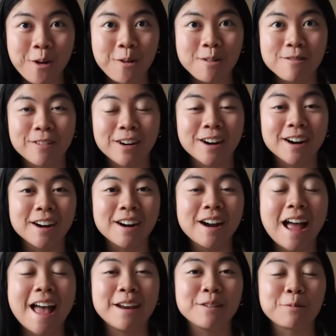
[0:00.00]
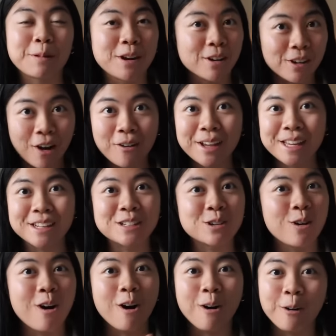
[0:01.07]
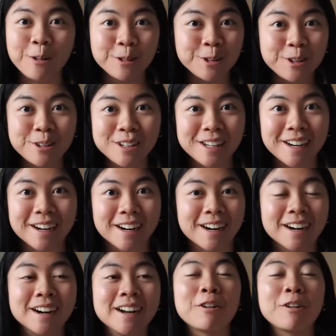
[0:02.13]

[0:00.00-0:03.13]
over and we are going into a whole new year.